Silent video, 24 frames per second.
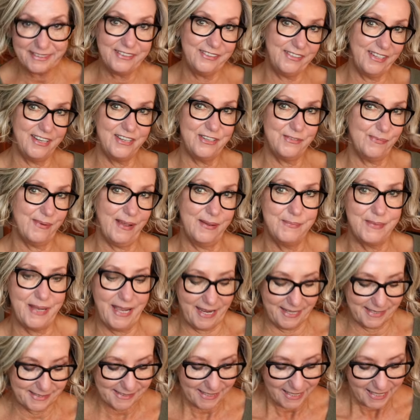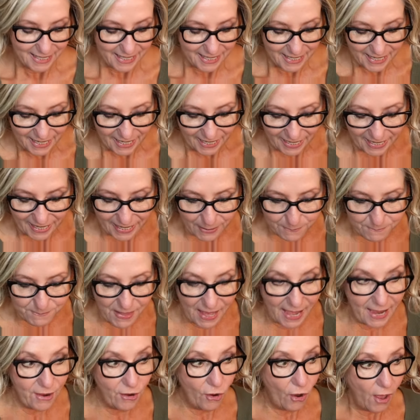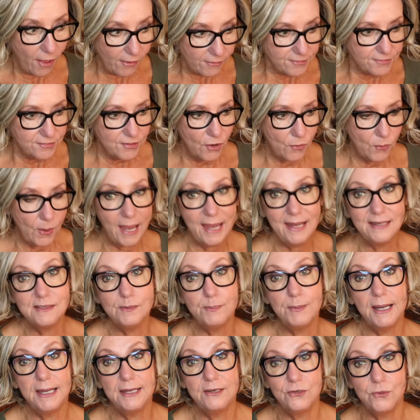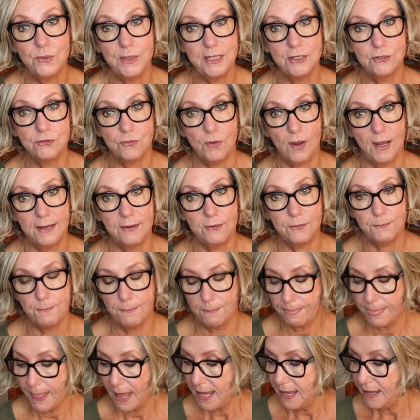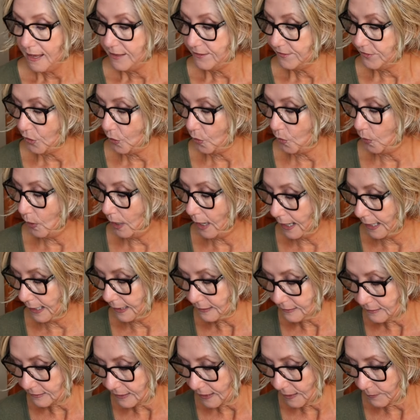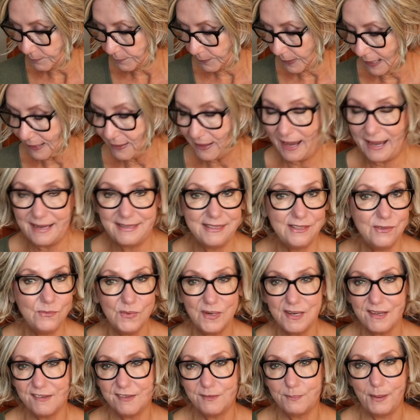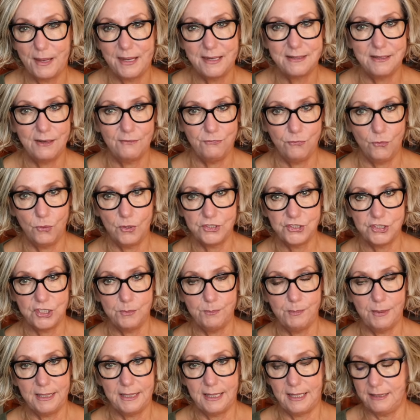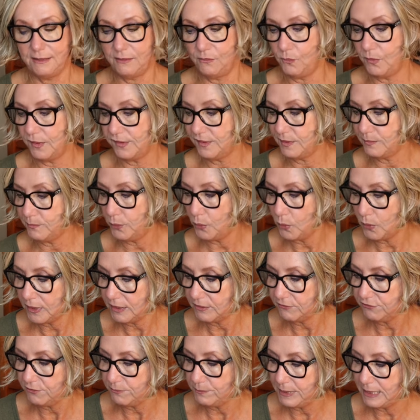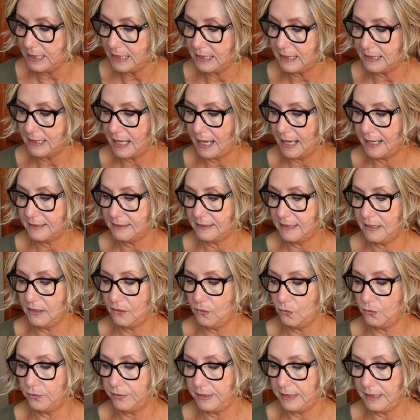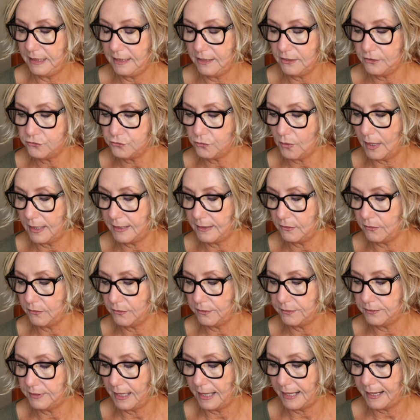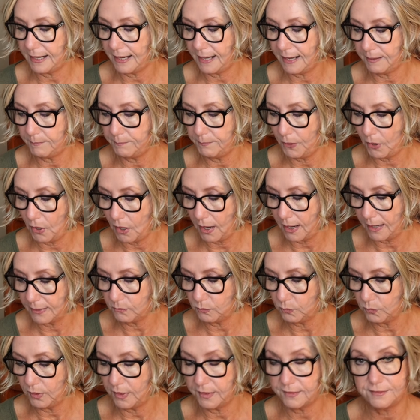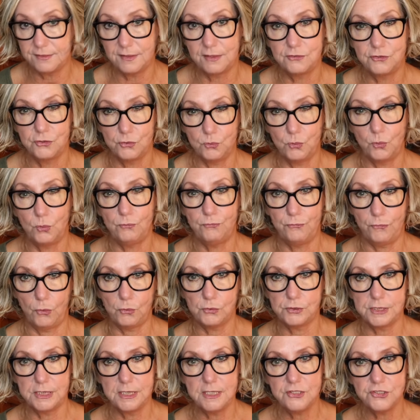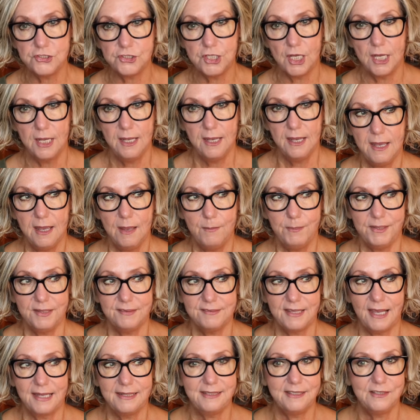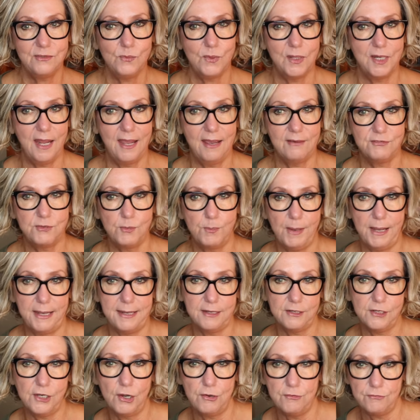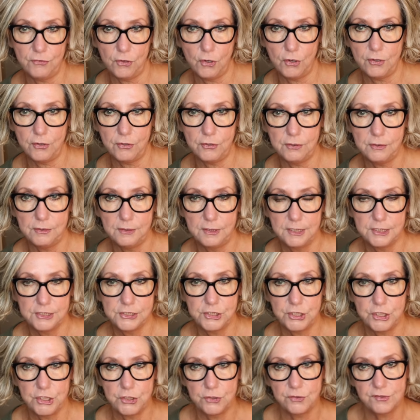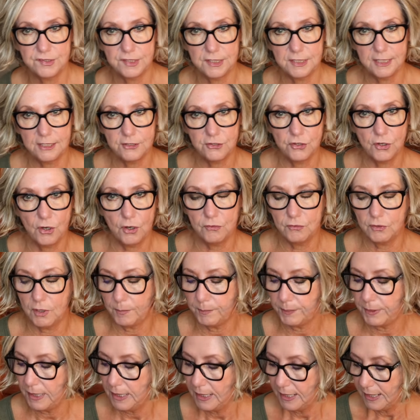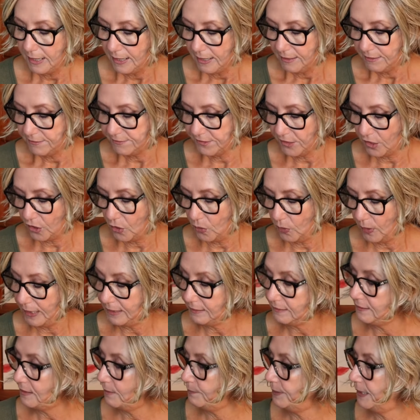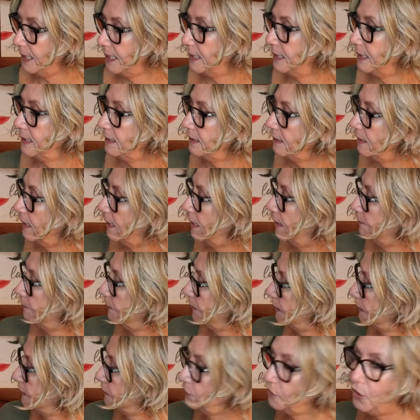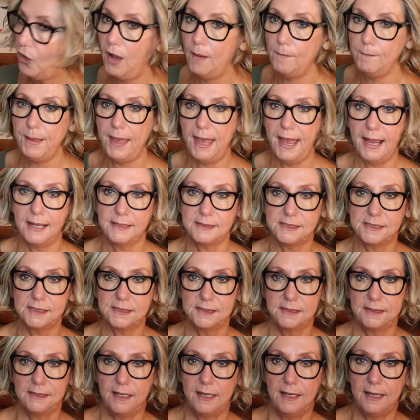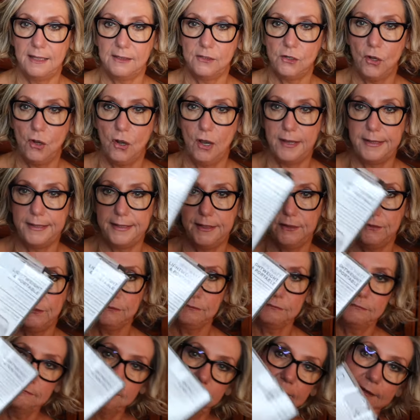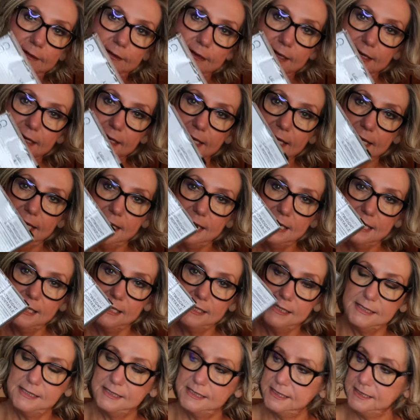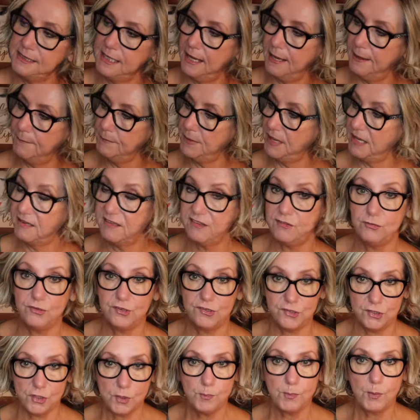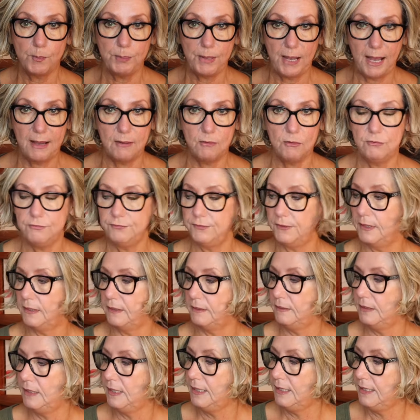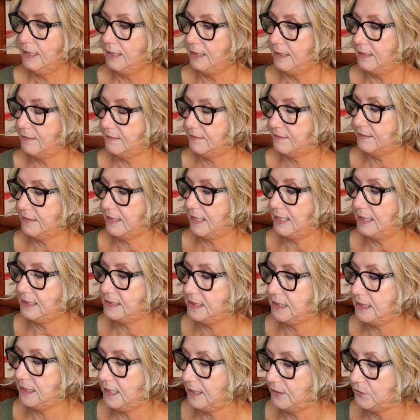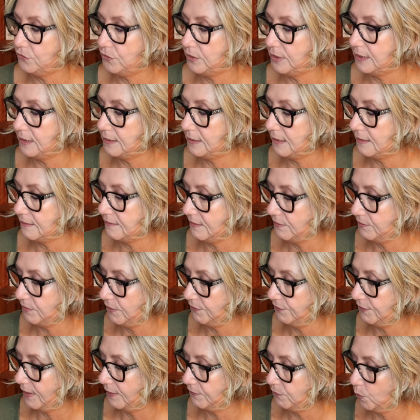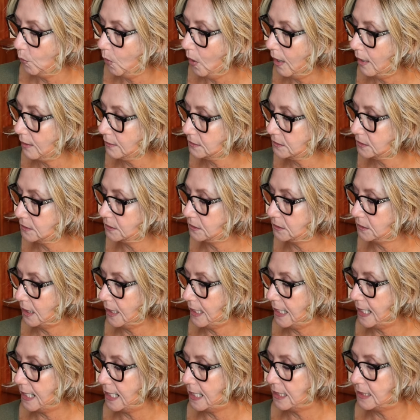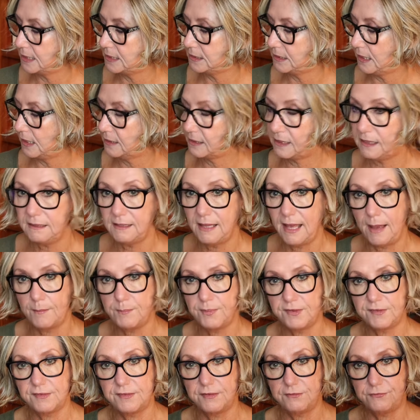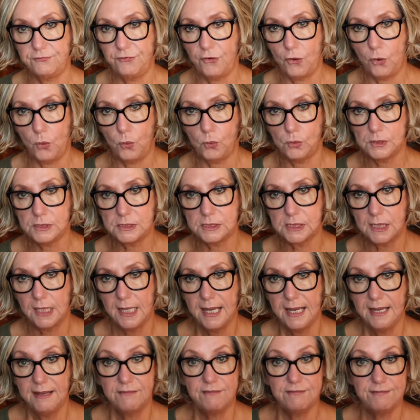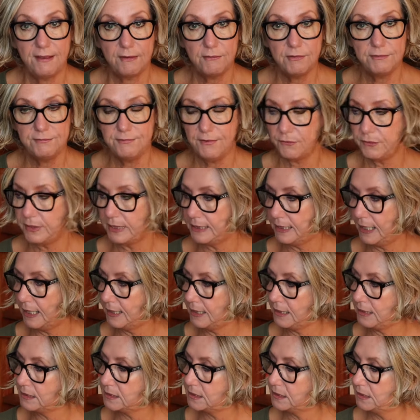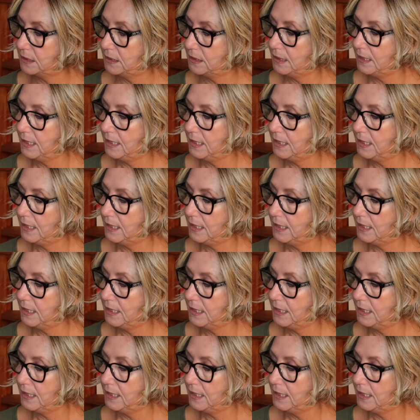to change my mind. Um, I also, I had to buy a new hairdryer. So I ended up, I, I didn't want to spend a fortune, but it was important for me that the hairdryer that I bought was dual voltage, because I didn't want to have to buy a converter to use it in Europe. So I ended up getting um, a little compact uh, Conair, and um, it's super powerful. It's eighteen seventy-five watts, and it collapses, it folds, very, very light.